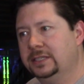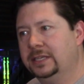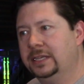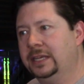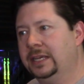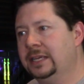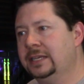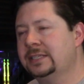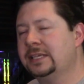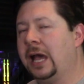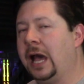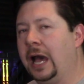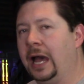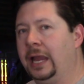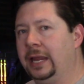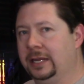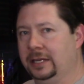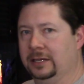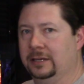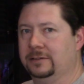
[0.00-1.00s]
is high
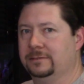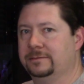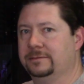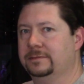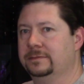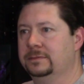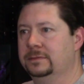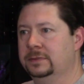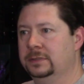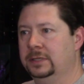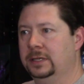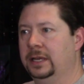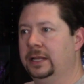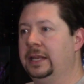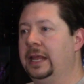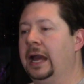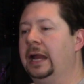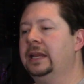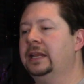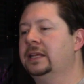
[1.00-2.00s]
enough. And
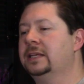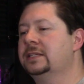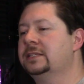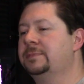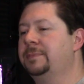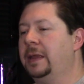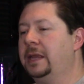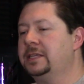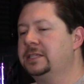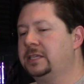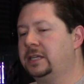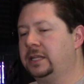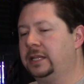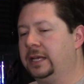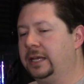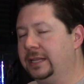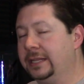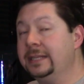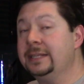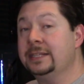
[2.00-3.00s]
that is basically
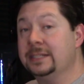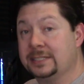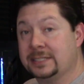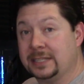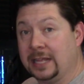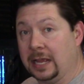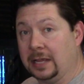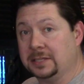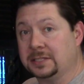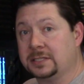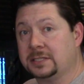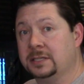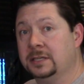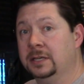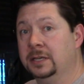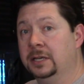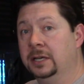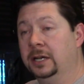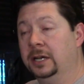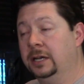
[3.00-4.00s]
a litmus test
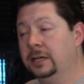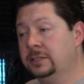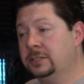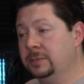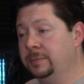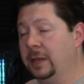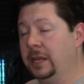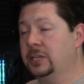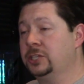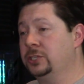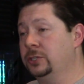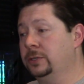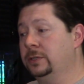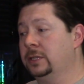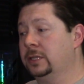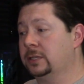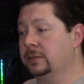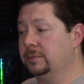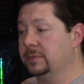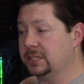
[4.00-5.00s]
to make sure
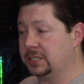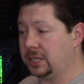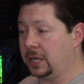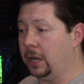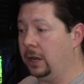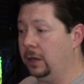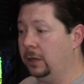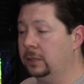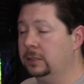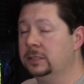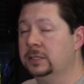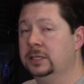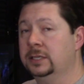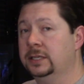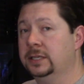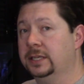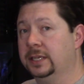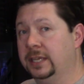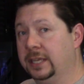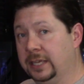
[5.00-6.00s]
that the mezcal
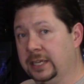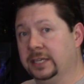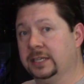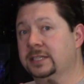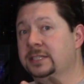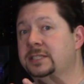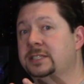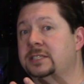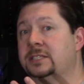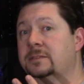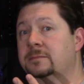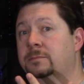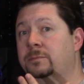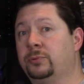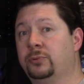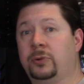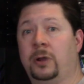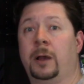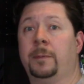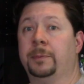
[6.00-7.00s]
is
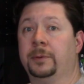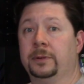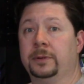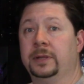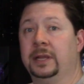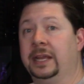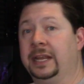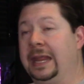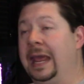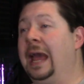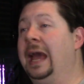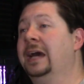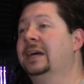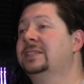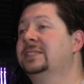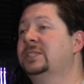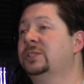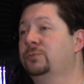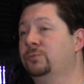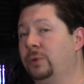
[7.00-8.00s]
proper. It
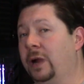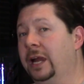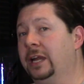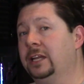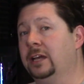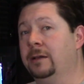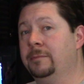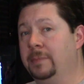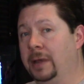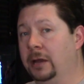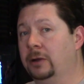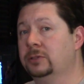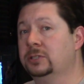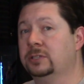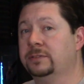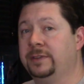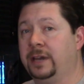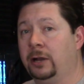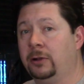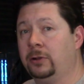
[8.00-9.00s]
has the right amount
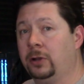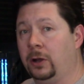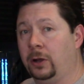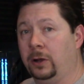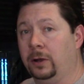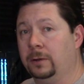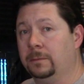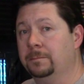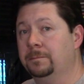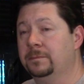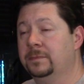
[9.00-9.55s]
of alcohol.